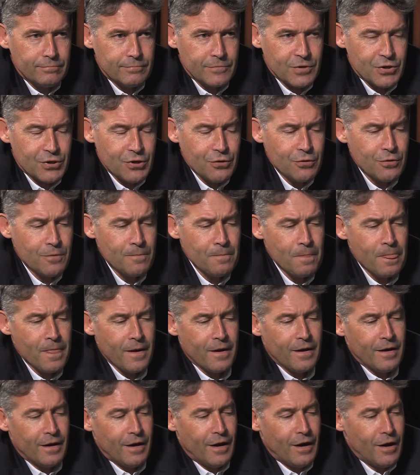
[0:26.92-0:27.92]
Sure.
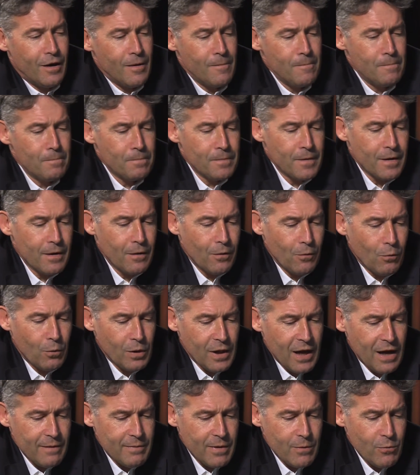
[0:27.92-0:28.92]
Well,
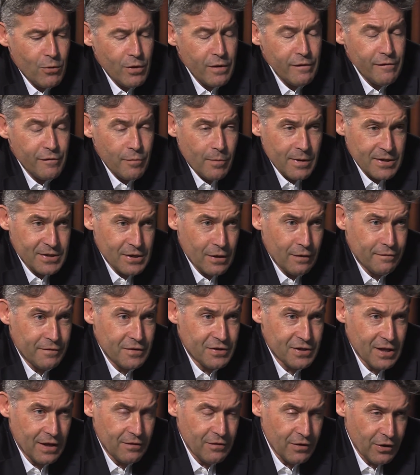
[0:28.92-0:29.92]
I've been working for myself for
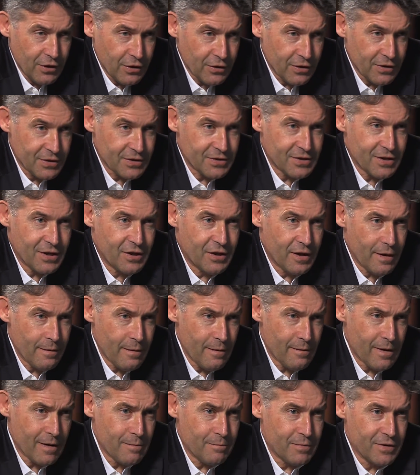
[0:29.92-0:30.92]
10 years and the name
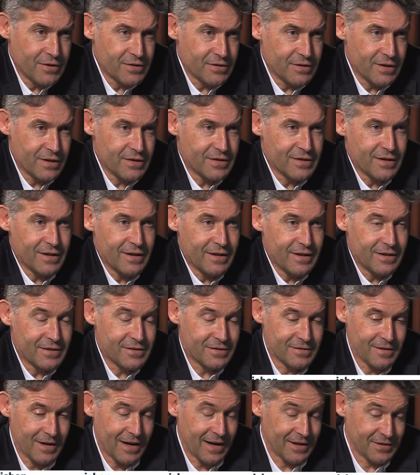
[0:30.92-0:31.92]
of my business
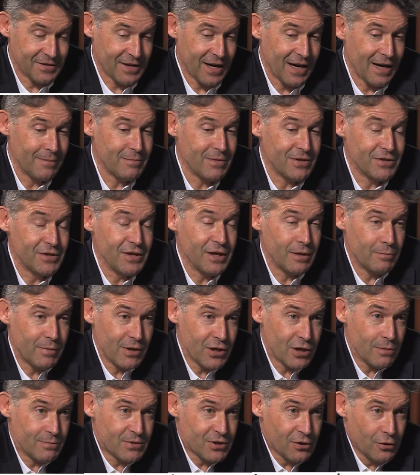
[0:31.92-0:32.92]
is Nick
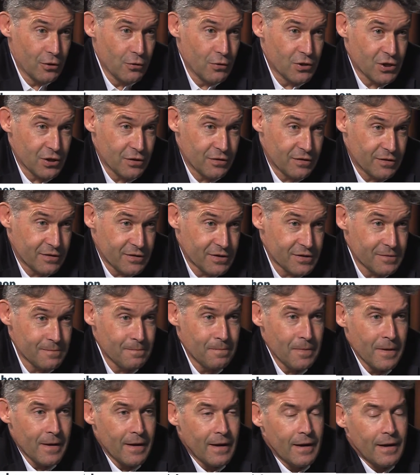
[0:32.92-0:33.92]
Bishop Solutions.
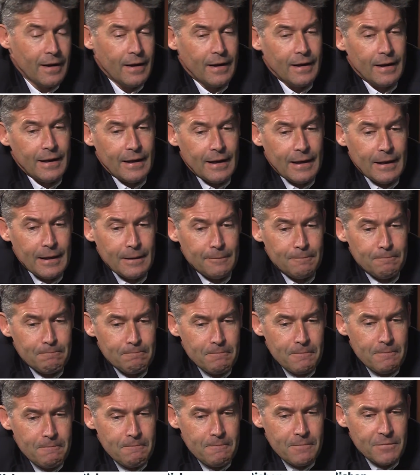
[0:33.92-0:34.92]

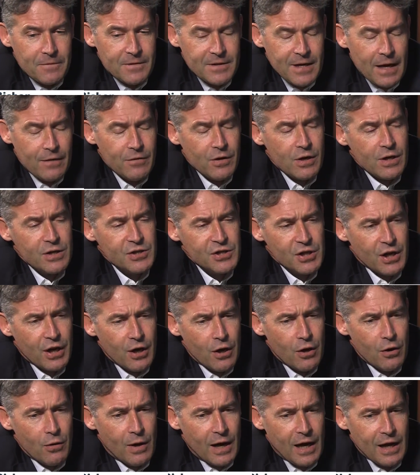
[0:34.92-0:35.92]
10 years
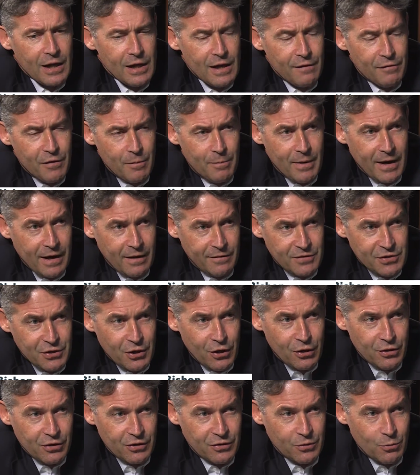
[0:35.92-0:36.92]
ago, I left the Bank of
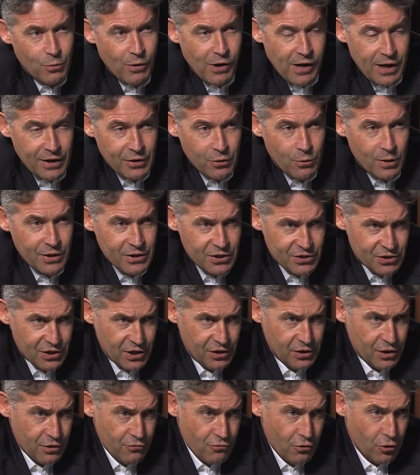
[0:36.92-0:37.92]
Scotland, where I had quite a
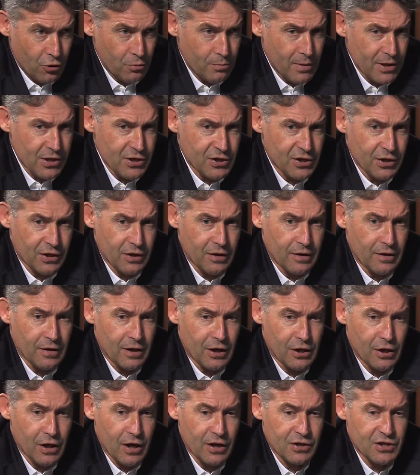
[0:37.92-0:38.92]
senior role managing a
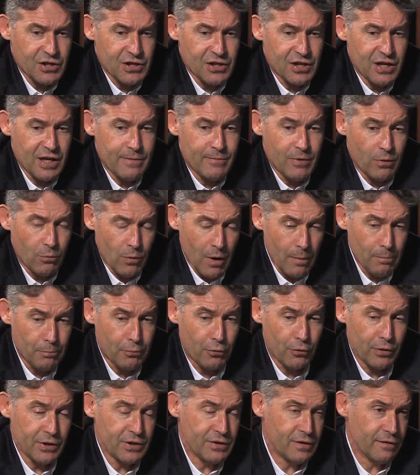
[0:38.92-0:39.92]
large team at one
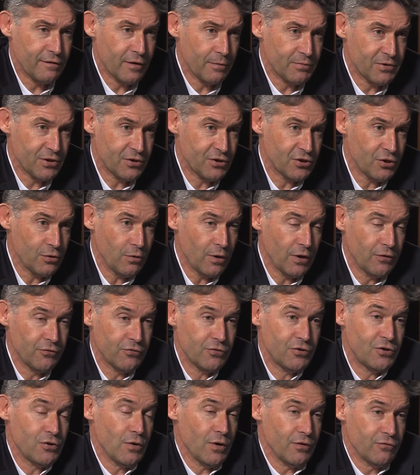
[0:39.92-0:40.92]
point of up to
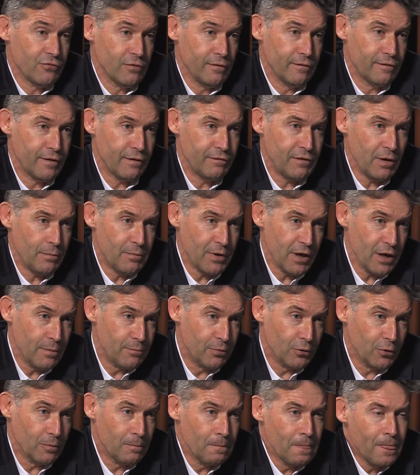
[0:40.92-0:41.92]
200, 250
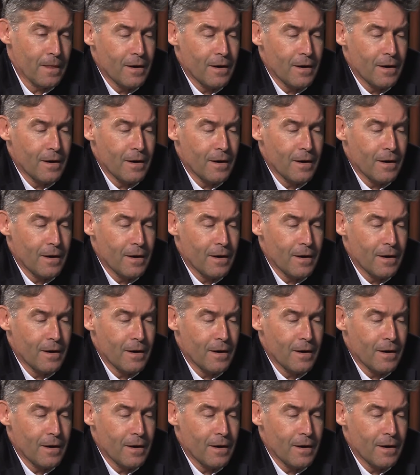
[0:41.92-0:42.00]
people.